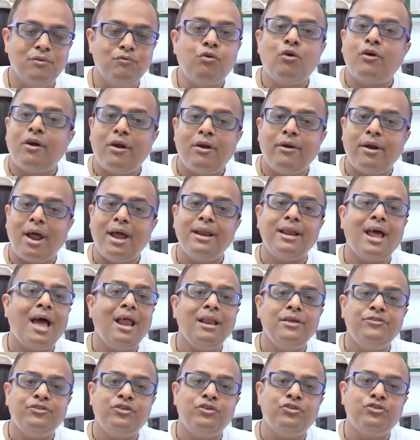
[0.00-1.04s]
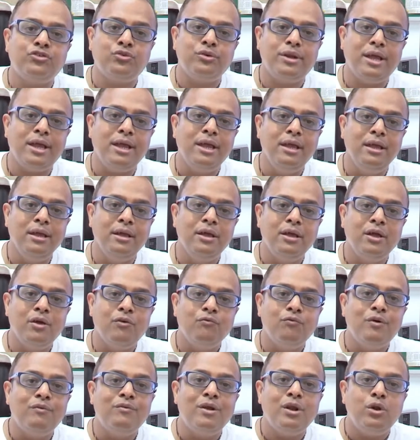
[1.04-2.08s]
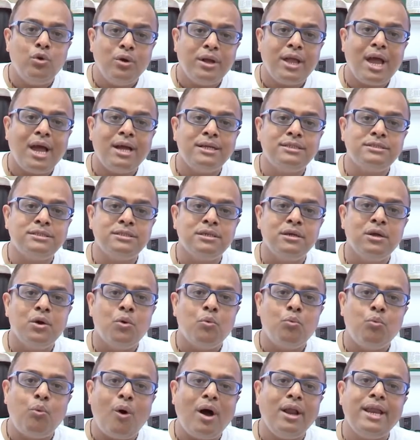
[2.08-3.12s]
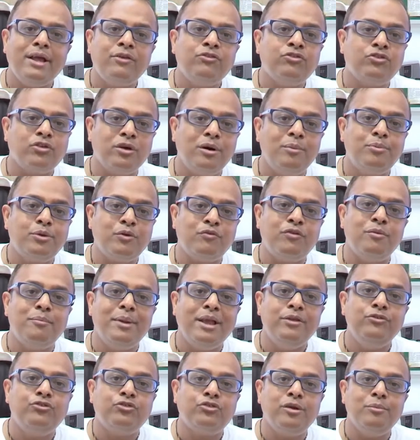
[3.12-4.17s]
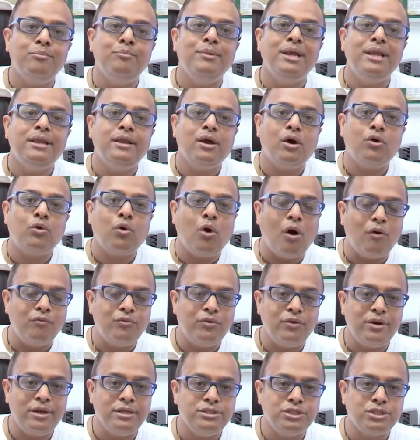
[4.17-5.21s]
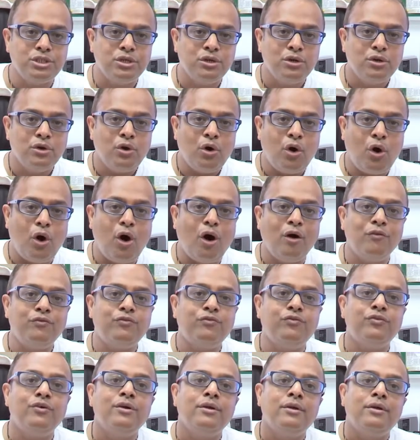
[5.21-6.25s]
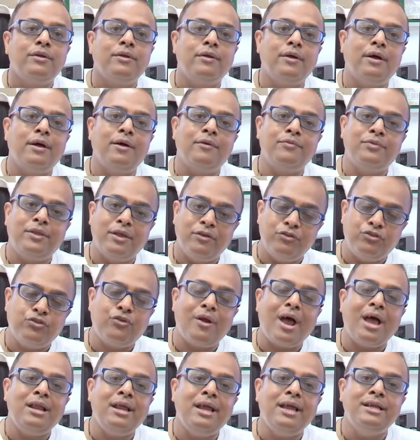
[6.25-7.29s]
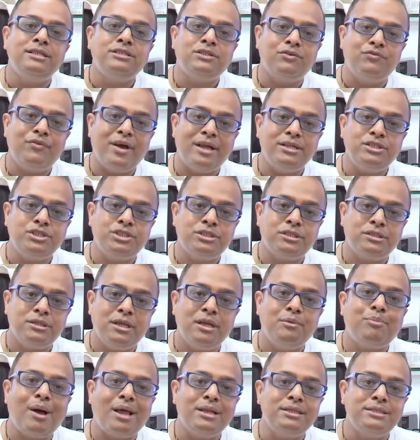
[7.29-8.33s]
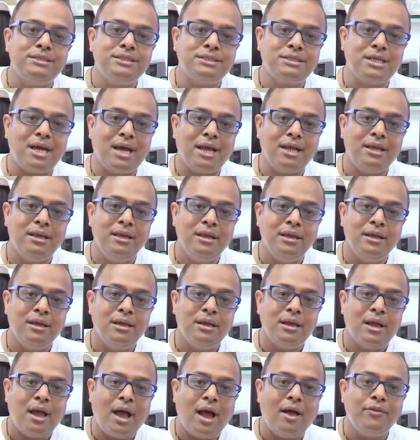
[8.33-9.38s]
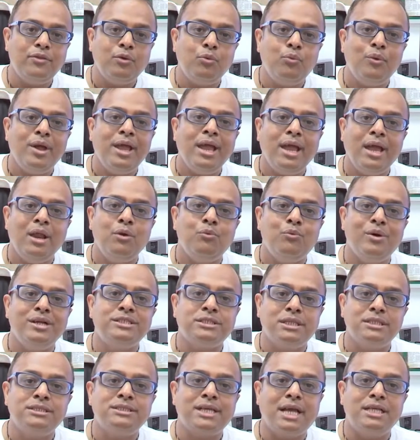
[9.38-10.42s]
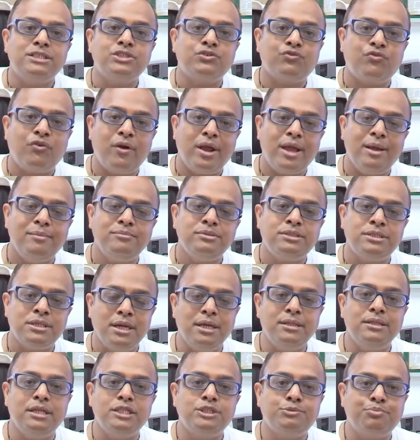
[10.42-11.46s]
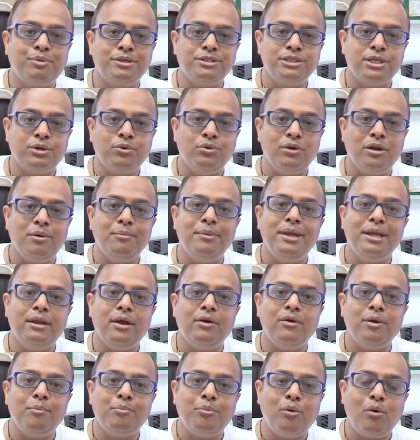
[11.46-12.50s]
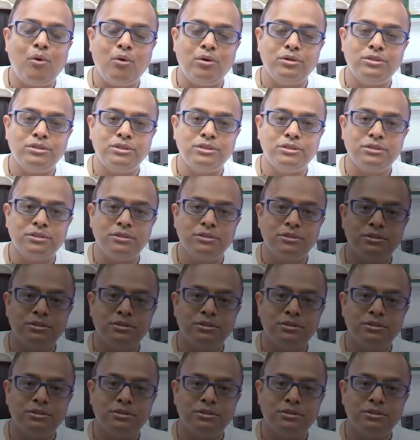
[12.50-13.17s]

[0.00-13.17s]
For our analysis today, we will look at one excerpt of a mainstream media coverage of uh, the Israeli intervention in Palestine and the way in which this gets framed in this particular media report.